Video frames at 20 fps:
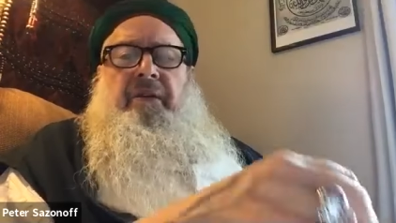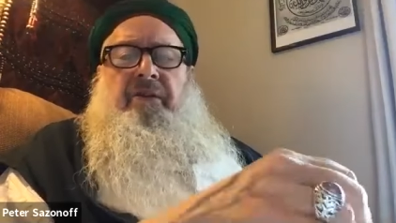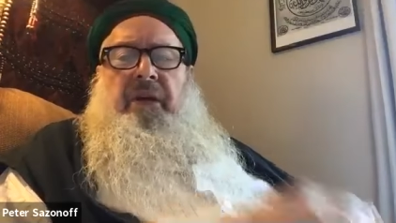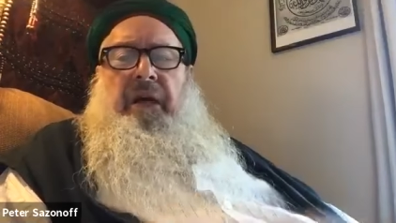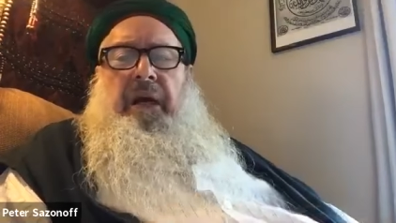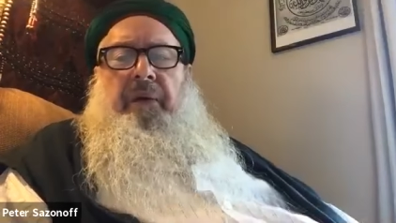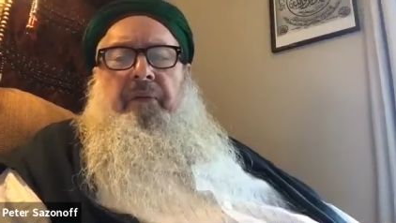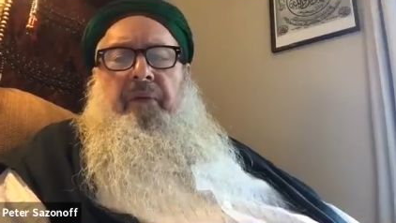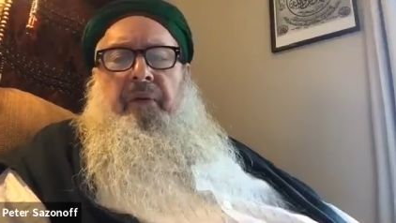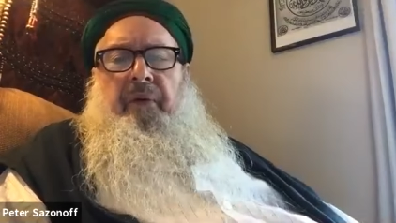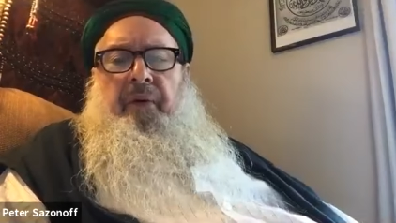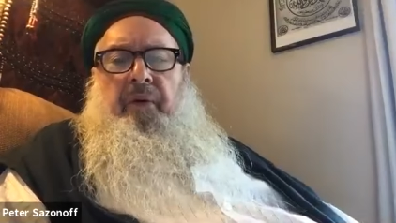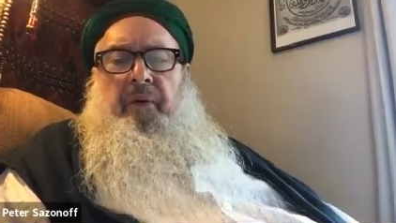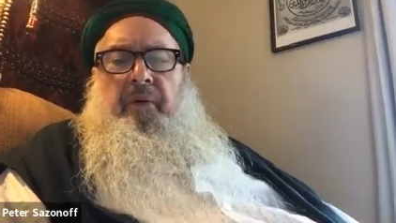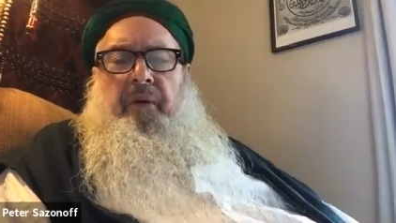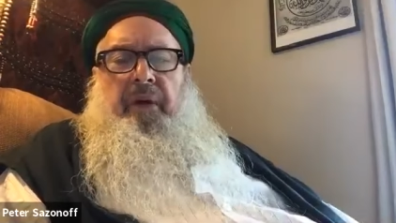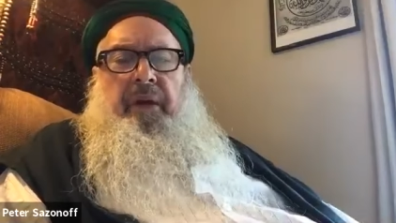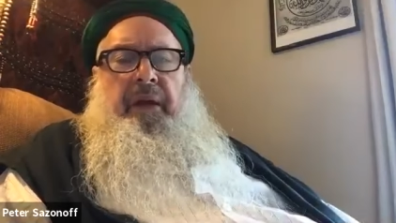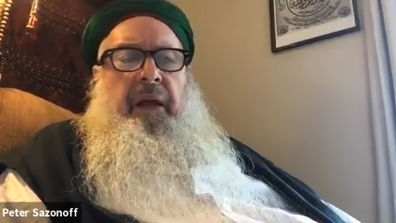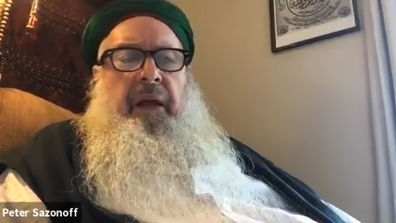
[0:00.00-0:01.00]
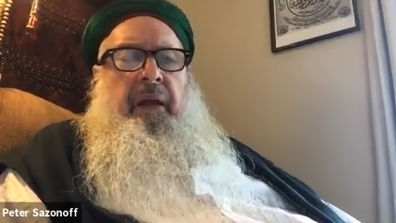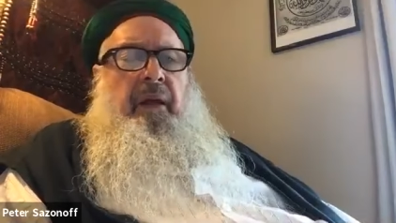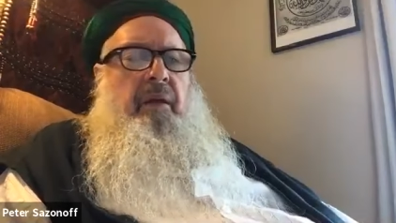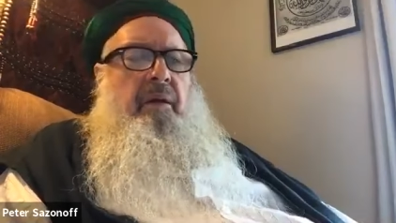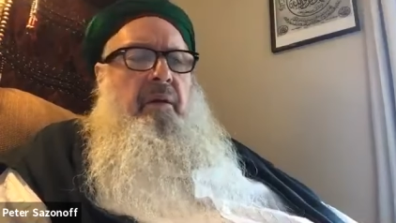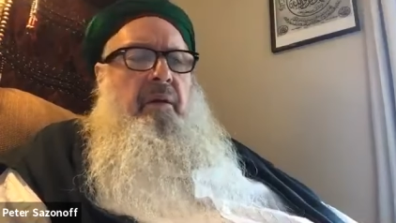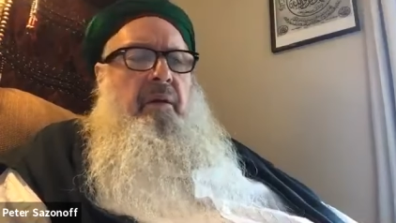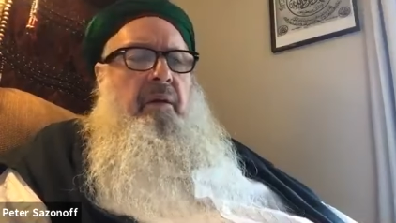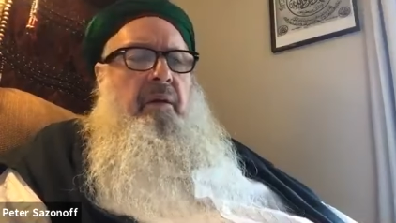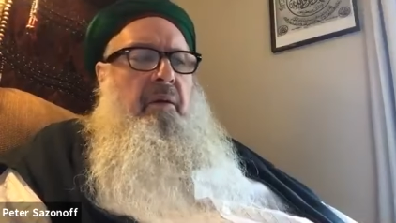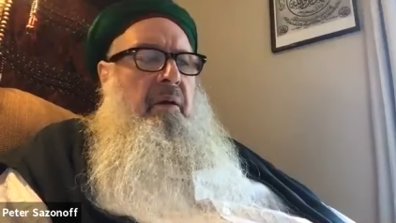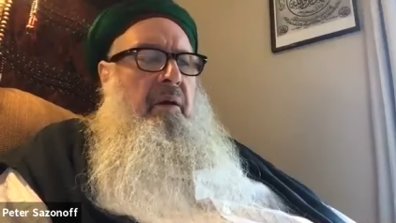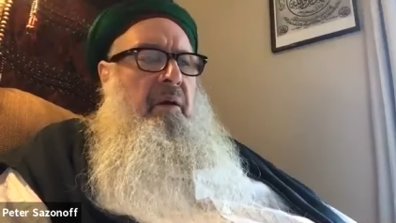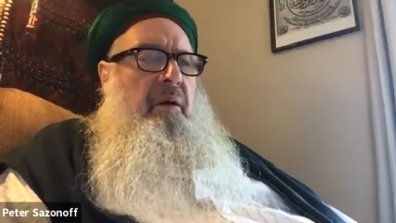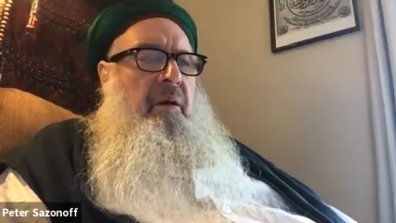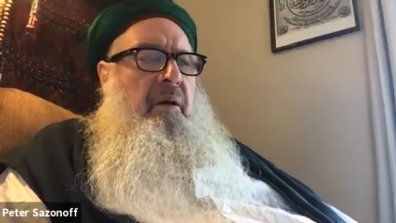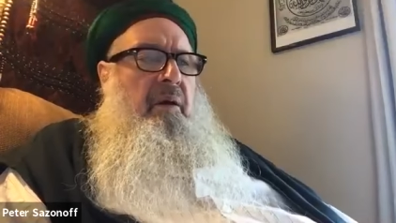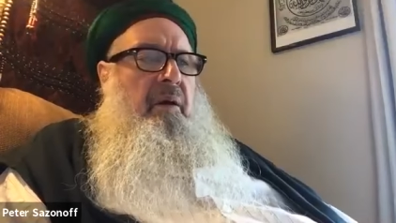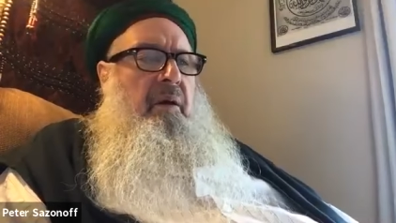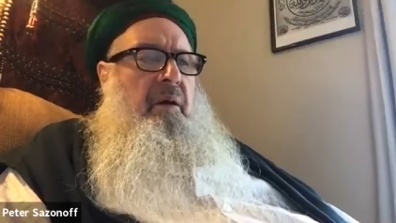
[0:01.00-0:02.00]
job for you today.
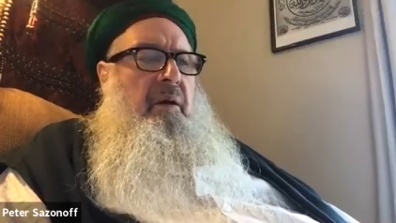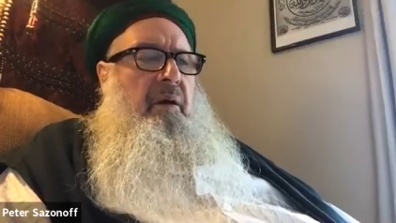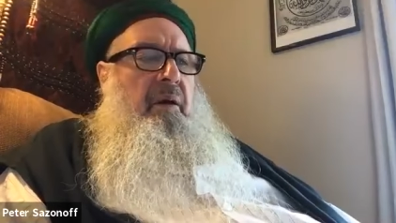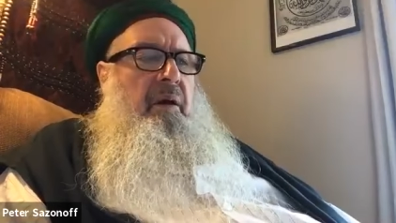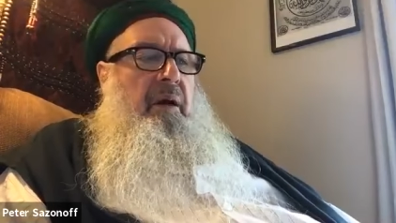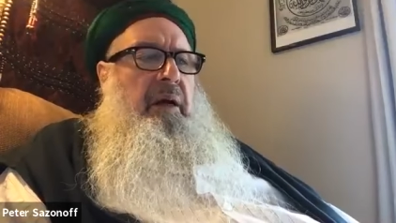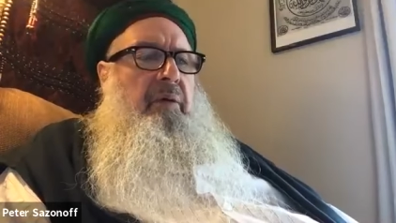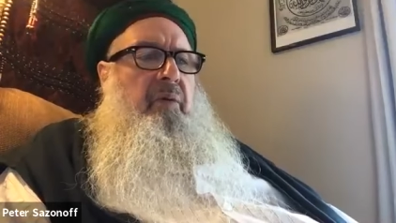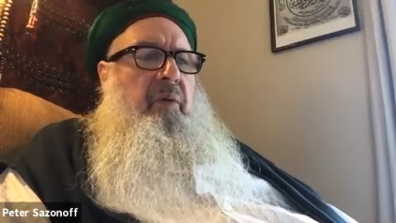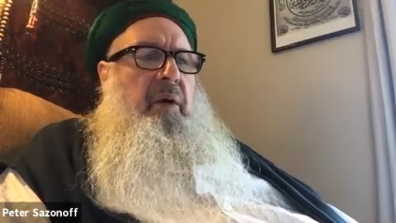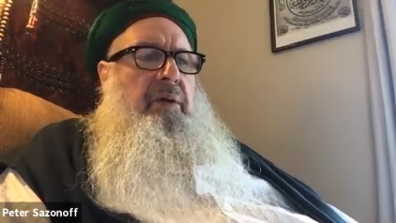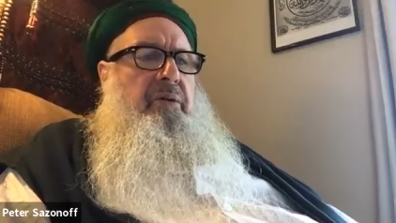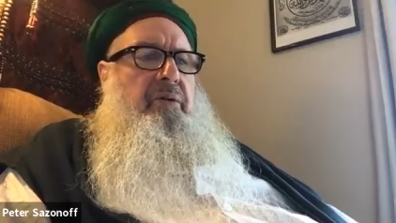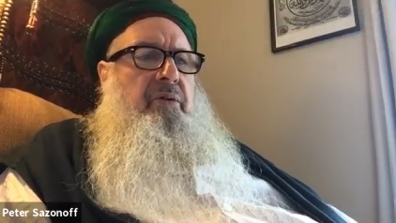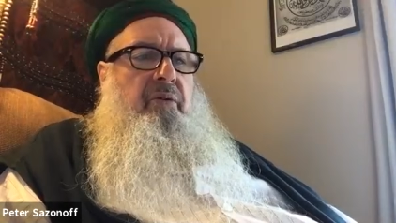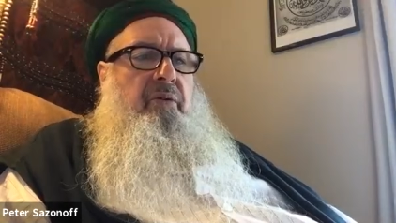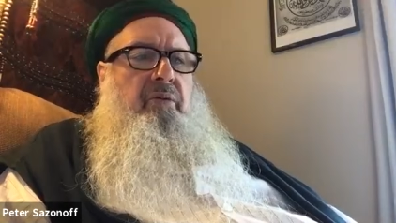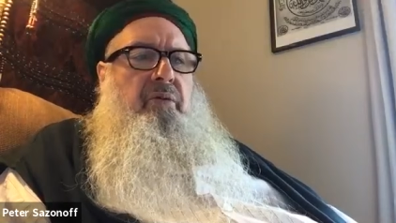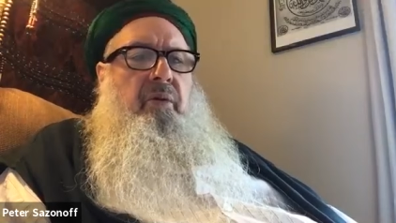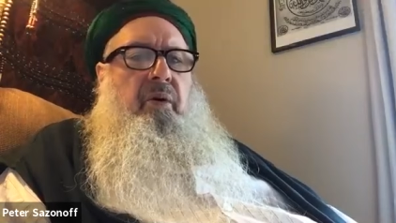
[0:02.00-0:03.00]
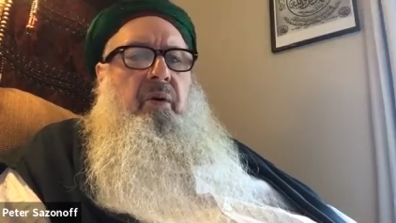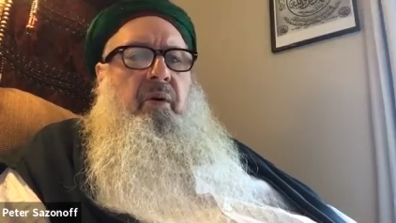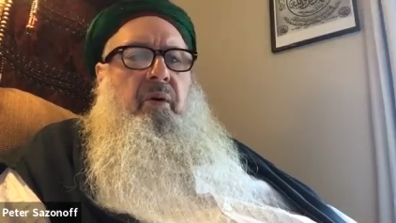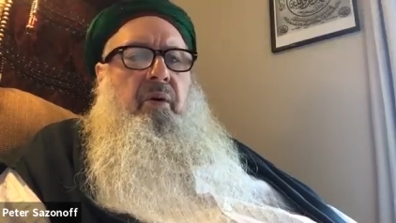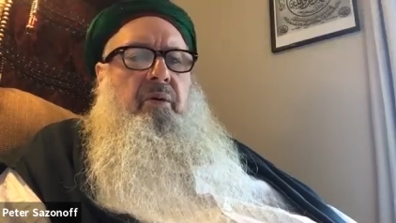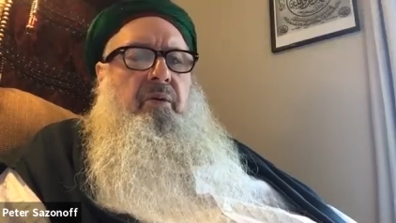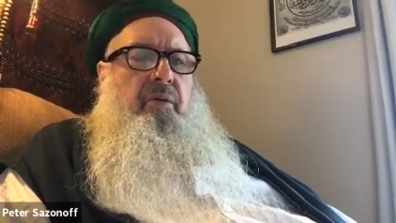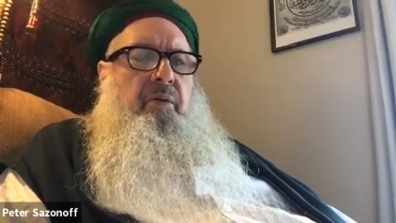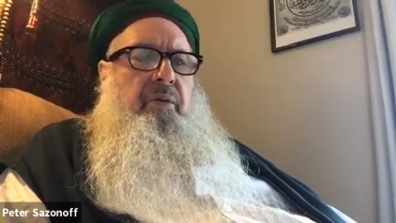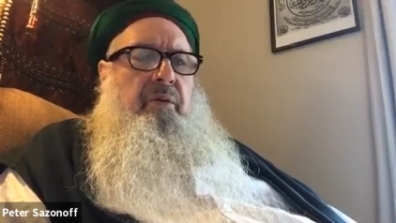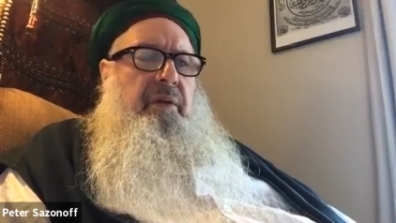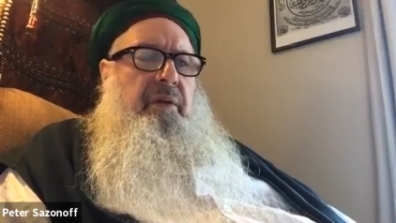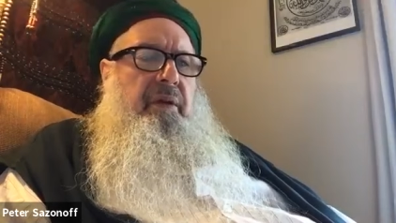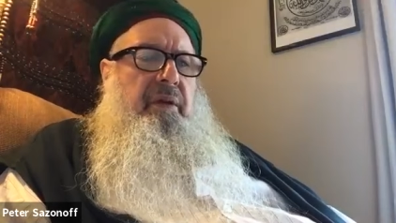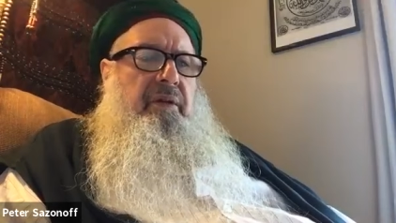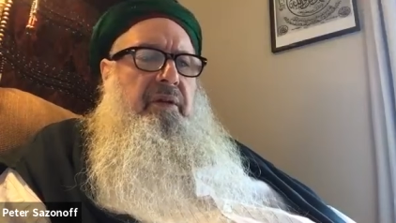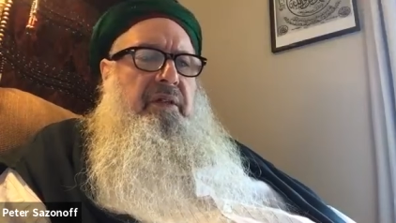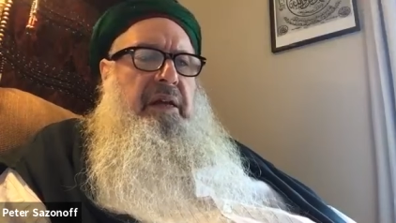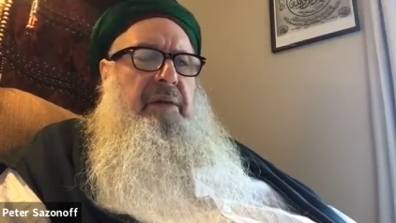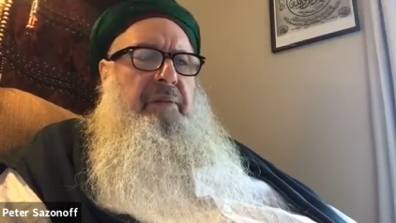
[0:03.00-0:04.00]
I want you to go to
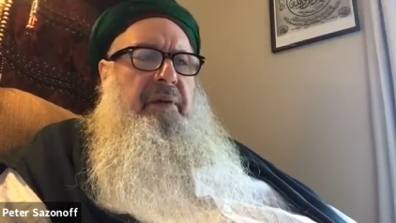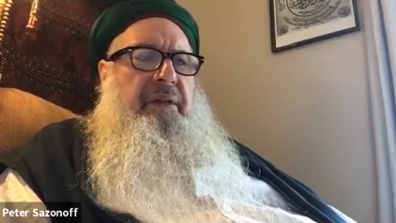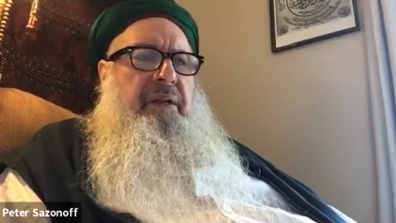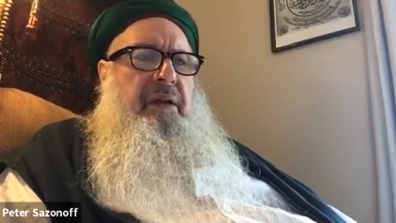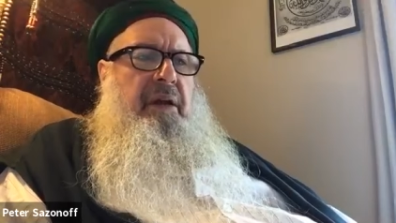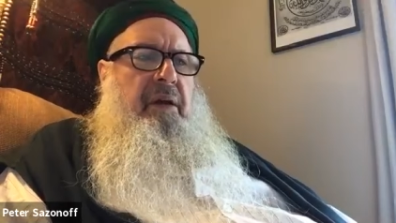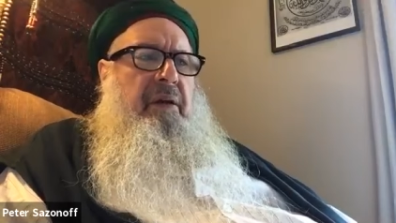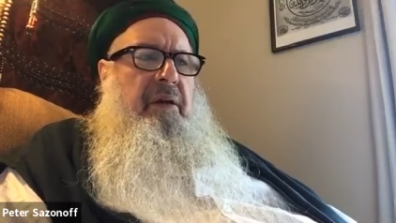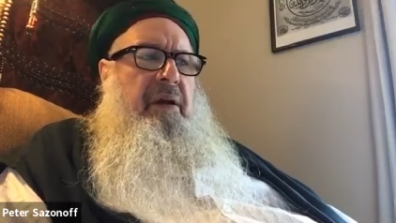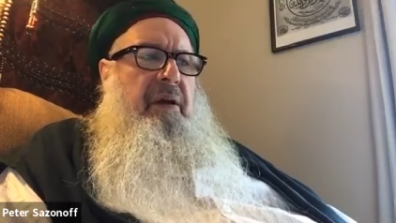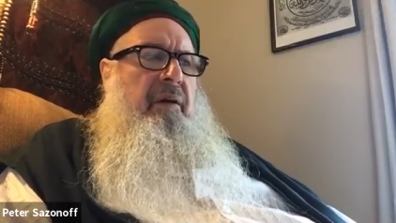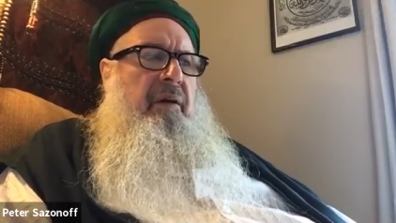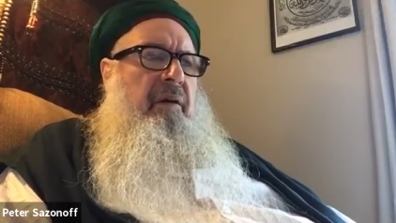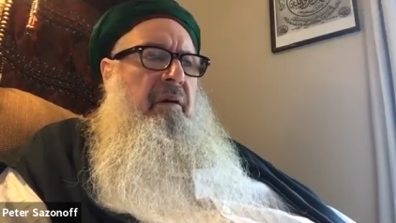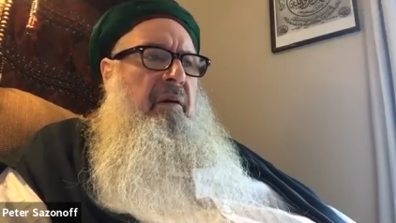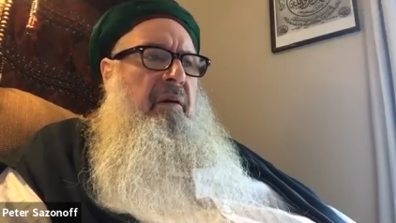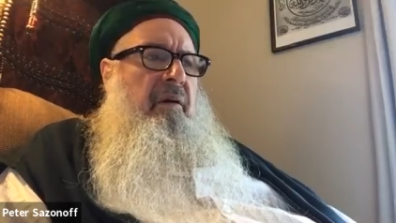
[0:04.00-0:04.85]
the cemetery